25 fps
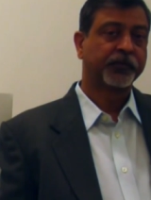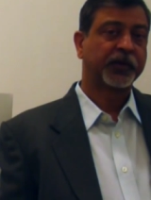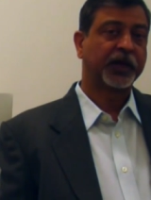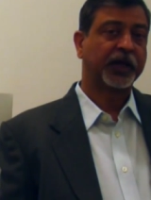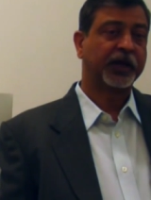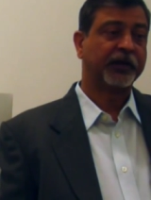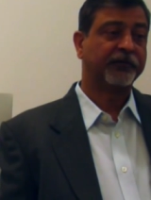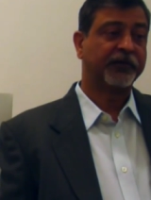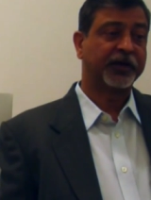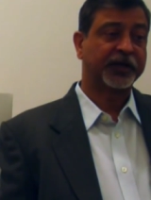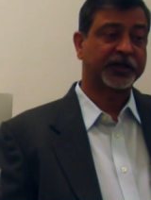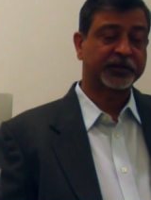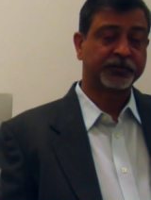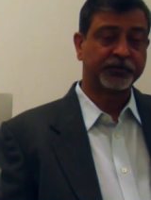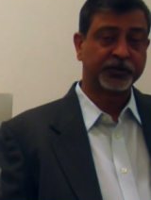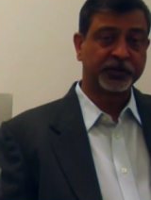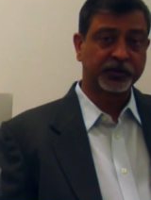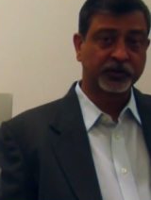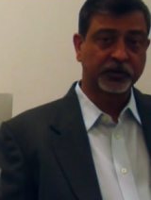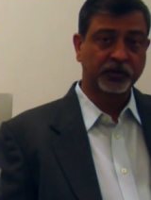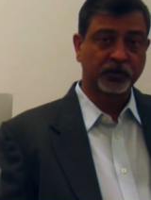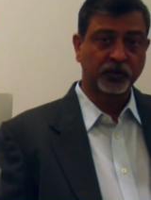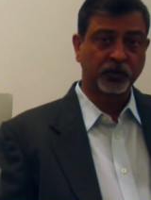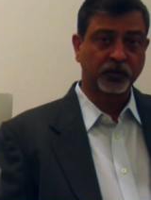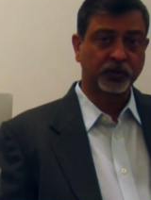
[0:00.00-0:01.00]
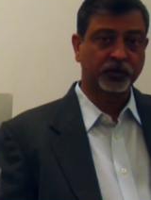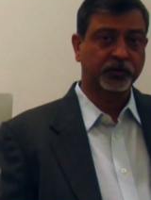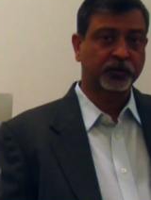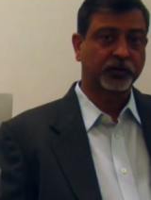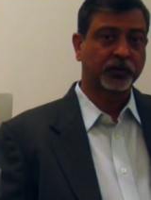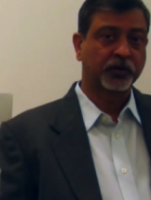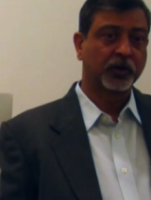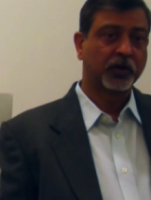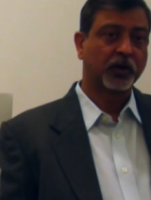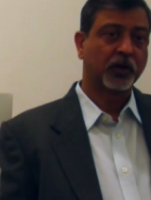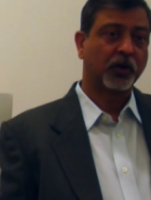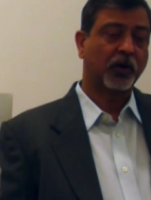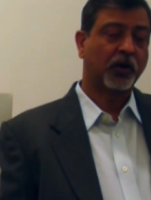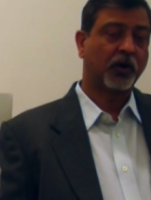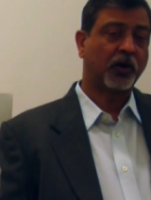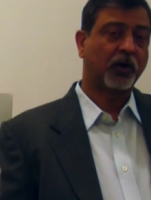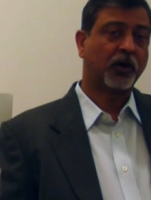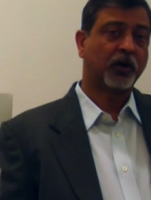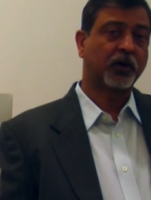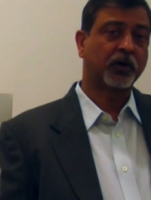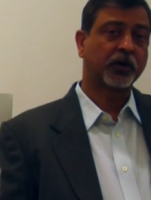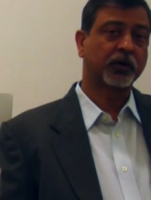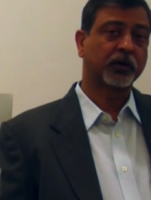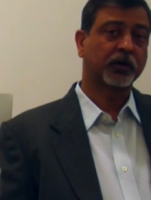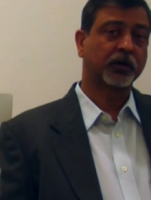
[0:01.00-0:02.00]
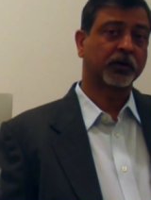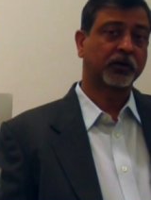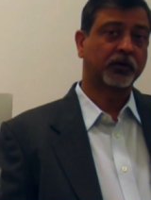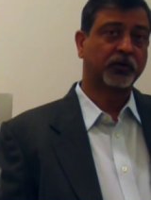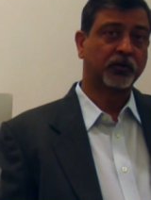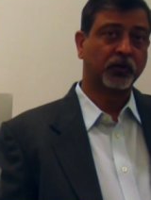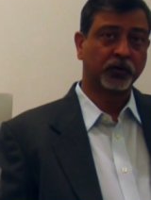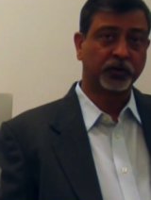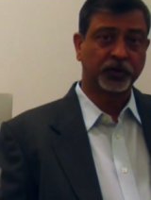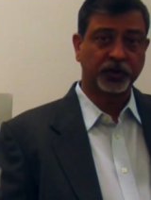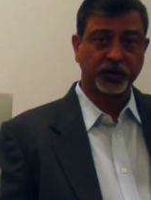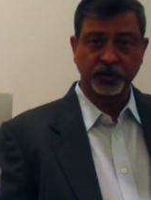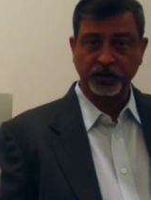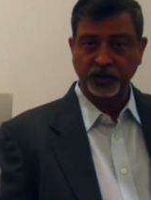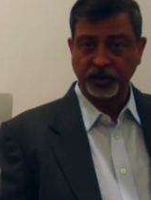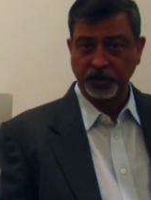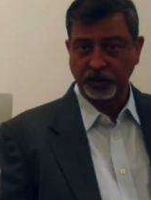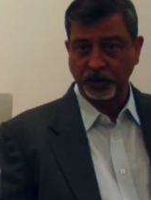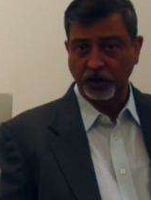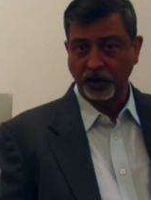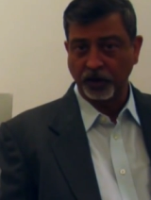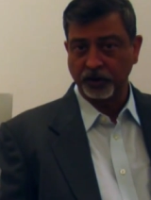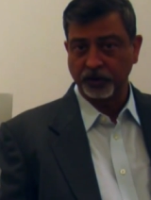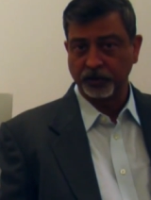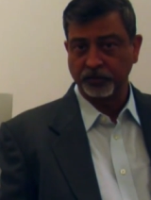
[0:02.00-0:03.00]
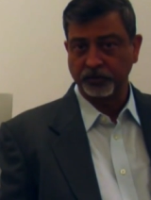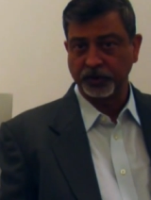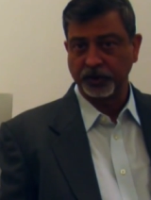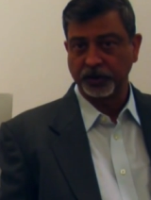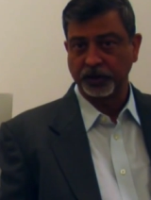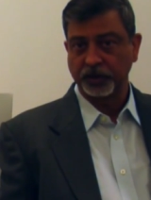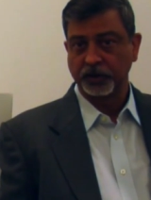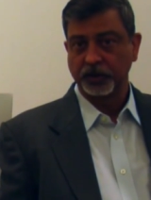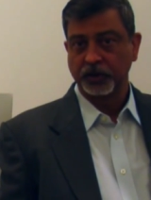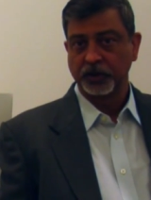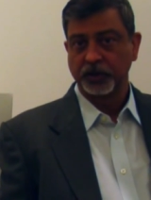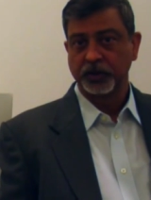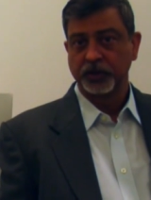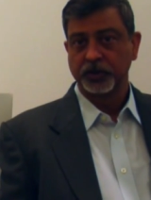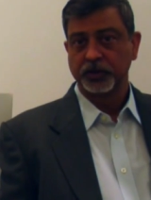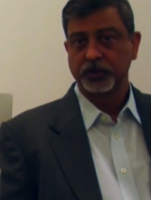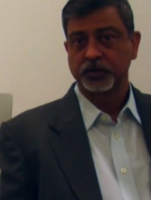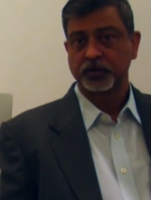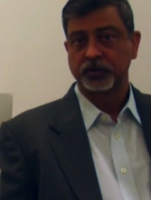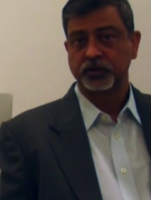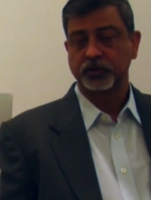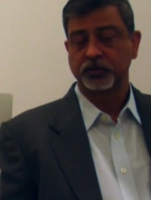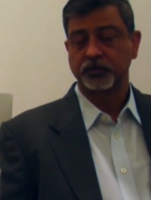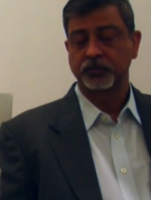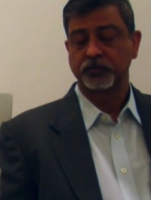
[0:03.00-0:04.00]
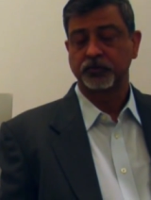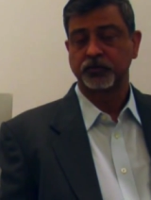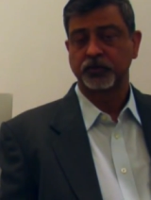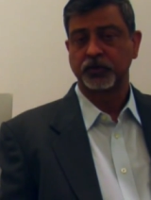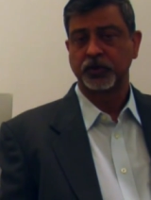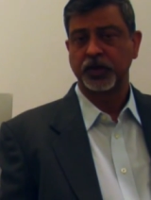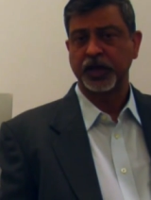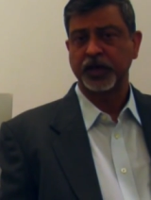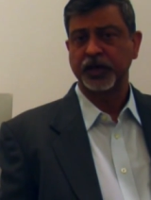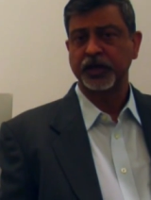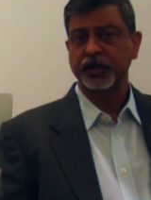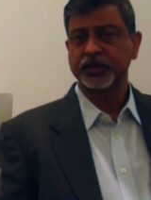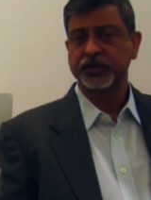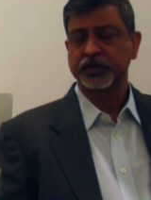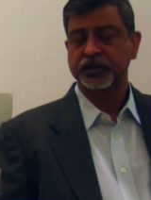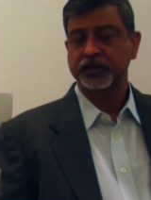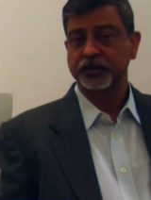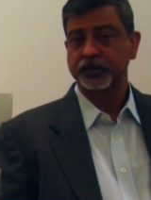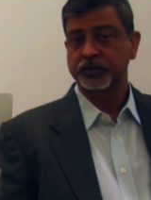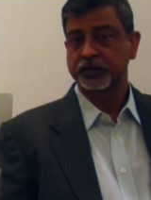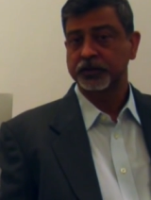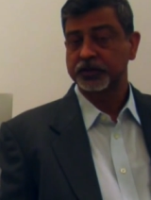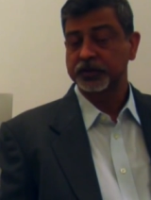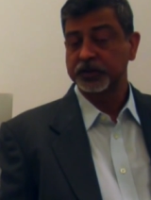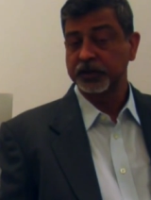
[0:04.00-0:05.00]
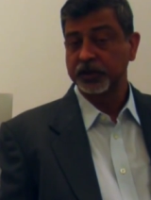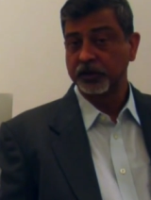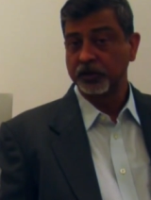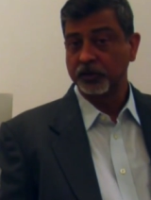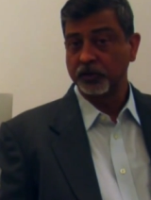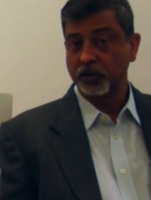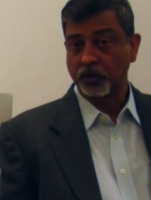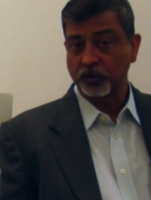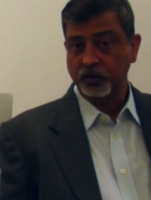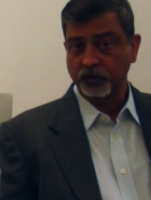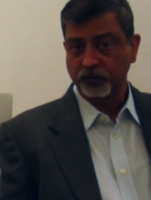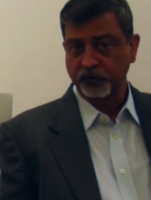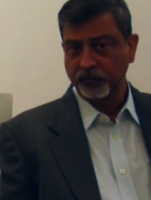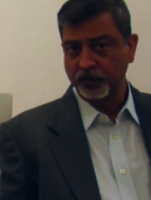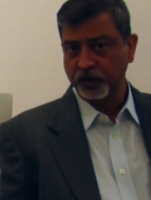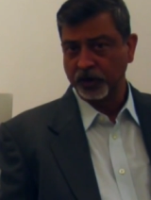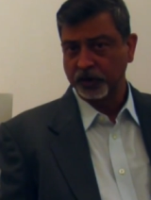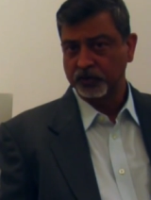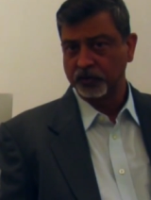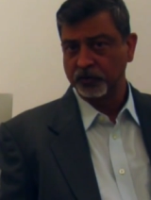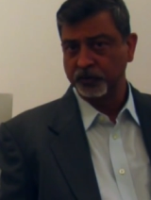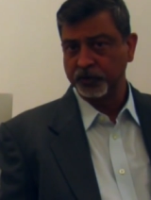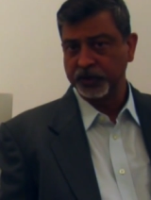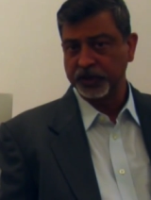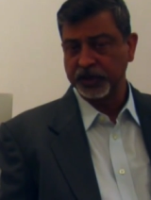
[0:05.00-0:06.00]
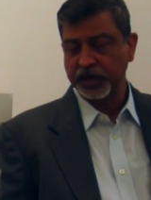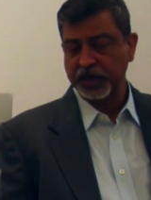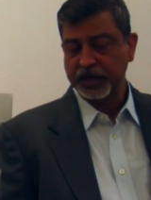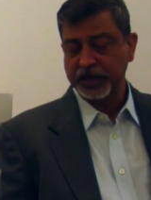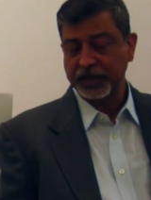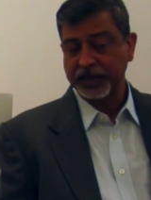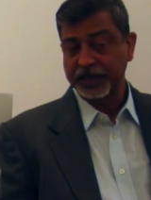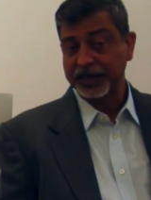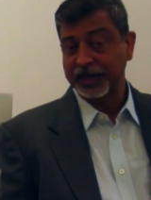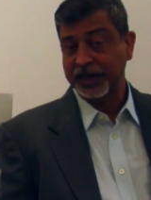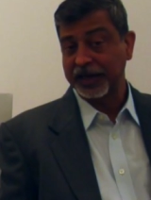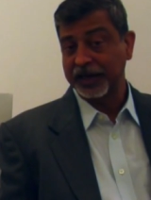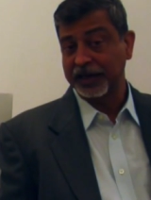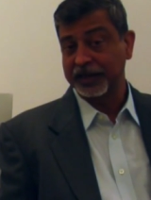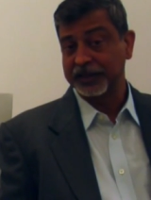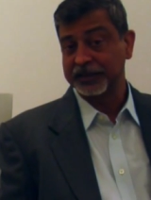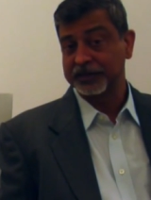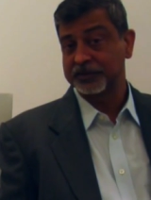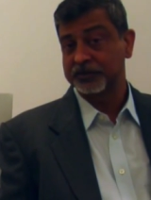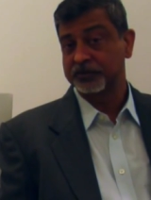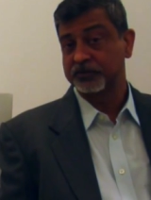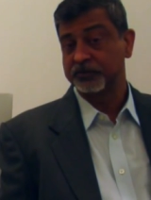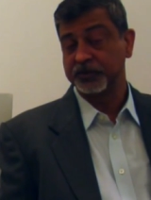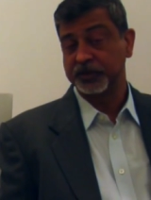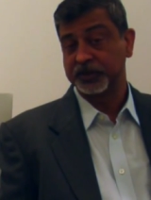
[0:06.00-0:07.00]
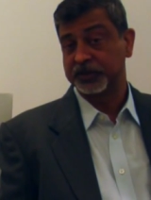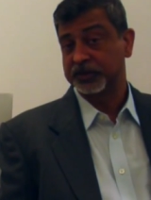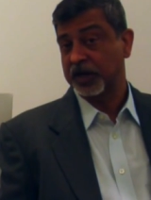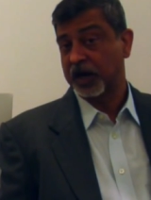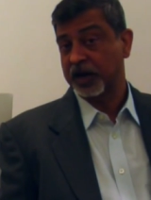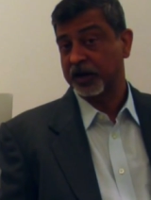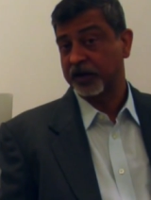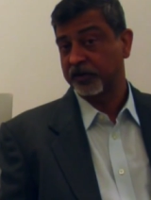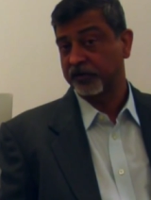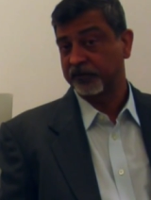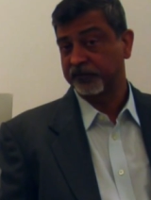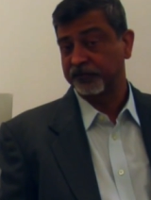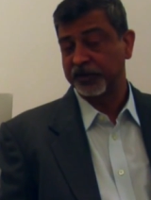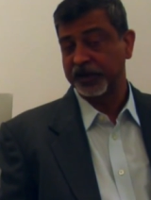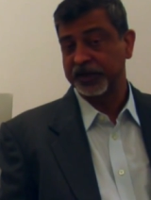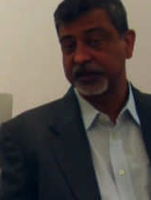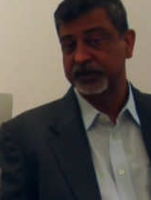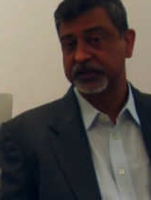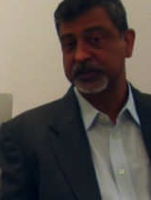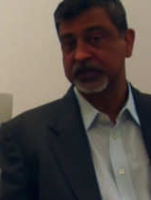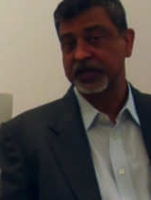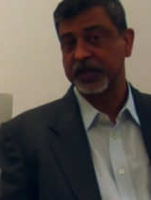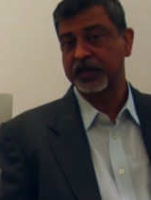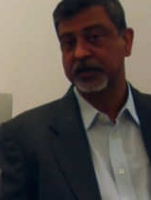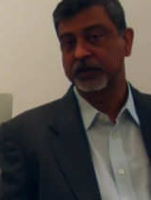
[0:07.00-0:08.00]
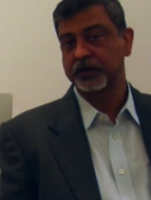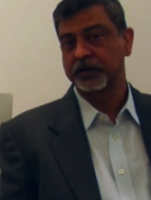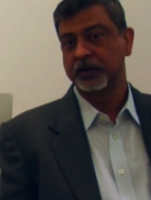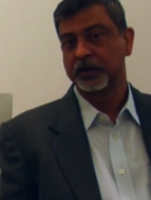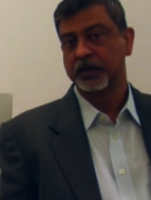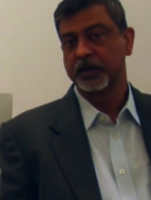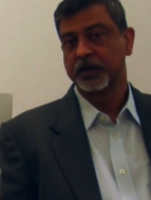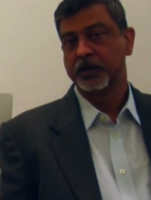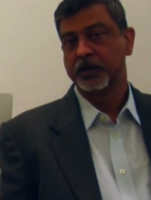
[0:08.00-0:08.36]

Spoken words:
investment growth, or growth in the economy. So there is still a lot of work to be done, and as we started off by saying,